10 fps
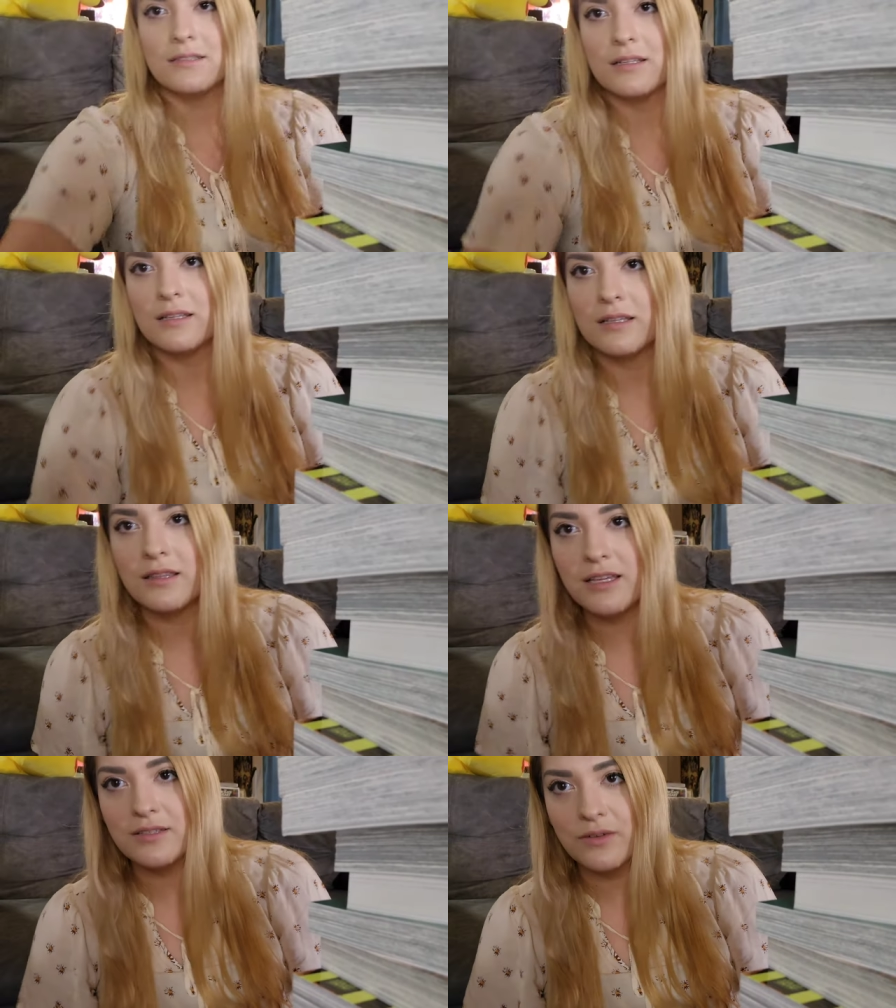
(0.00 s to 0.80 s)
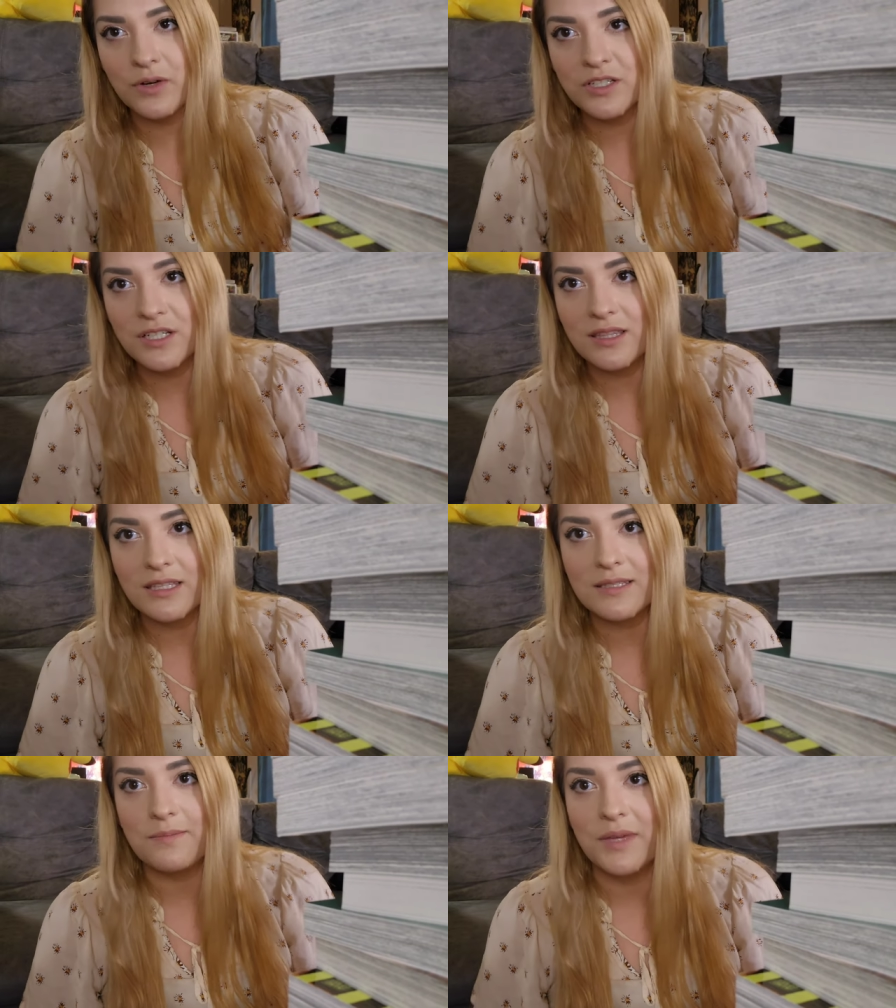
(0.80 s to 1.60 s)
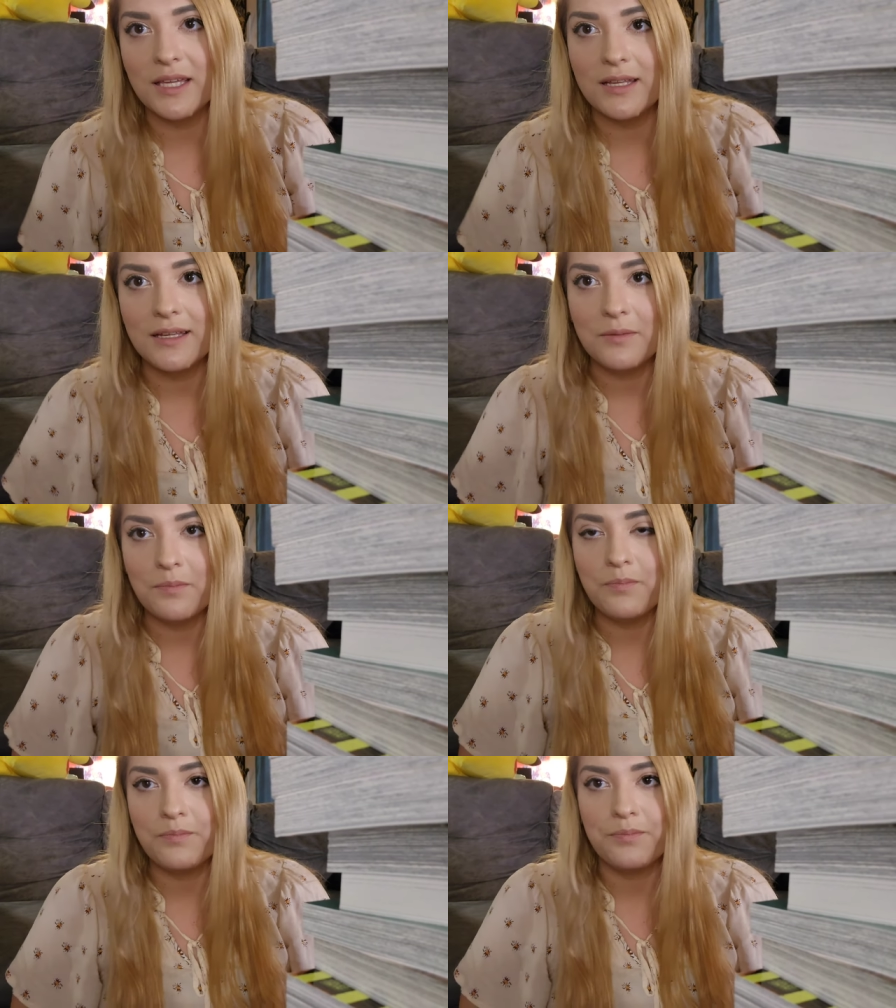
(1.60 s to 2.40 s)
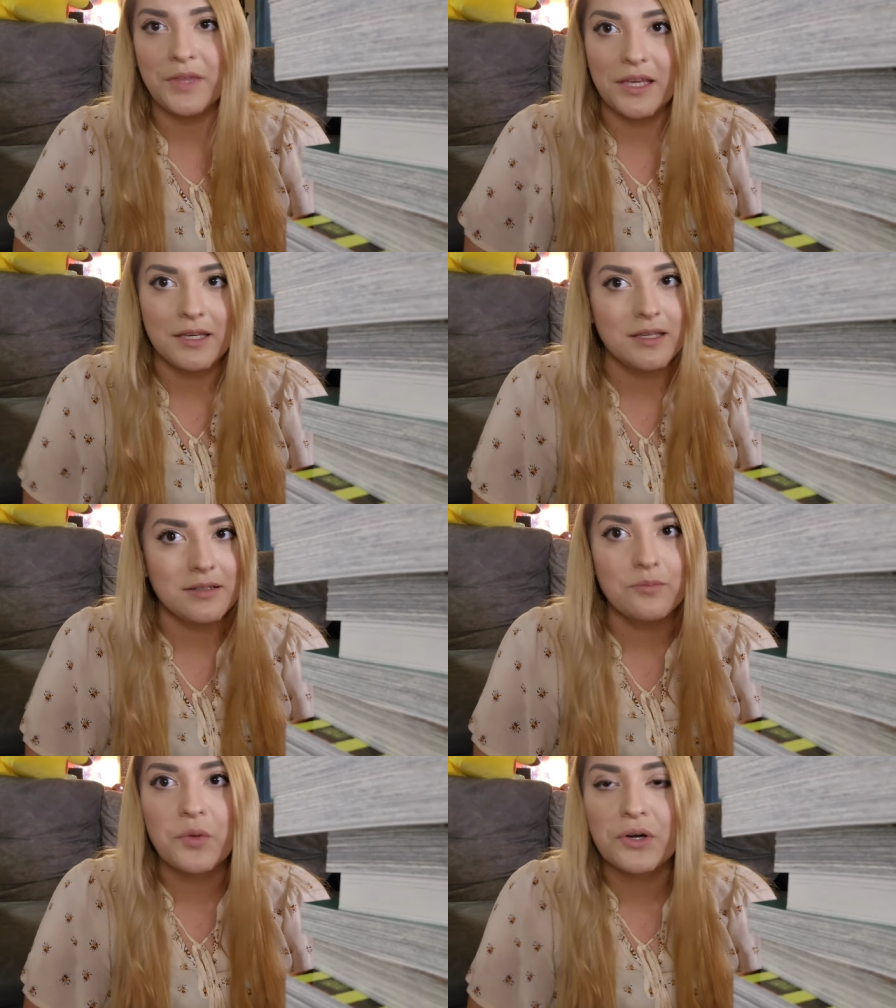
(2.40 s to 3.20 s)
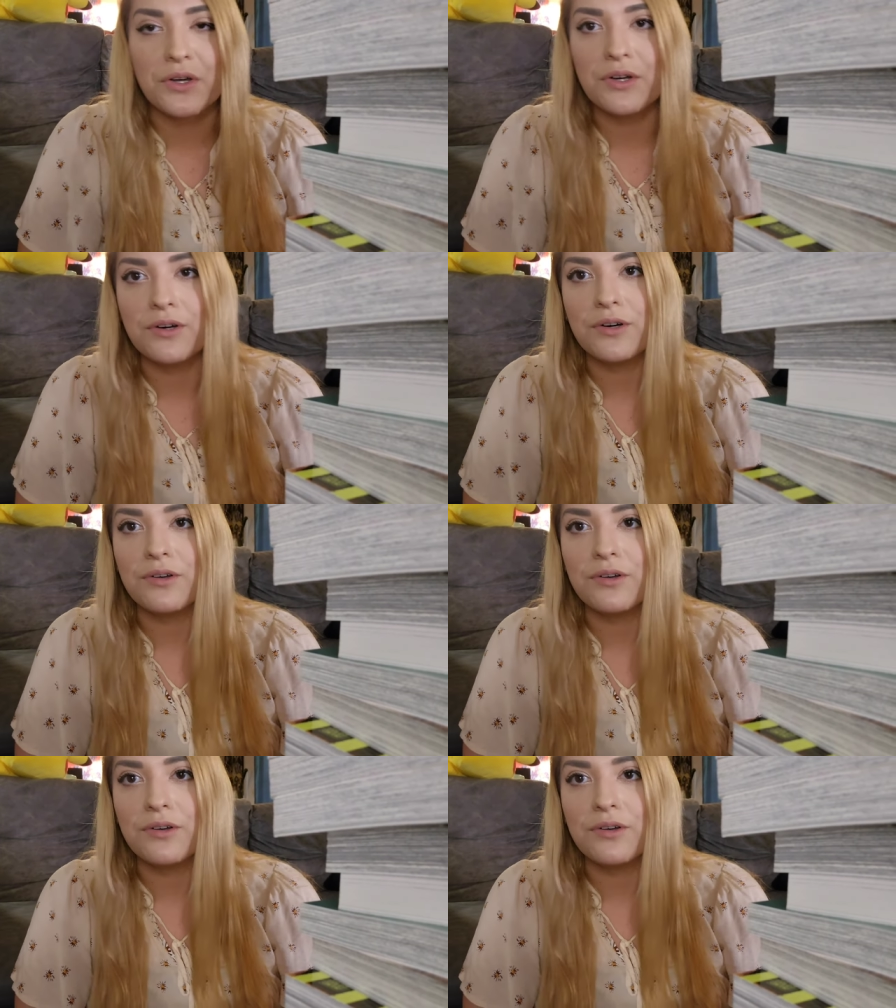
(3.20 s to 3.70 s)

thanks for watching this mid-May manga haul.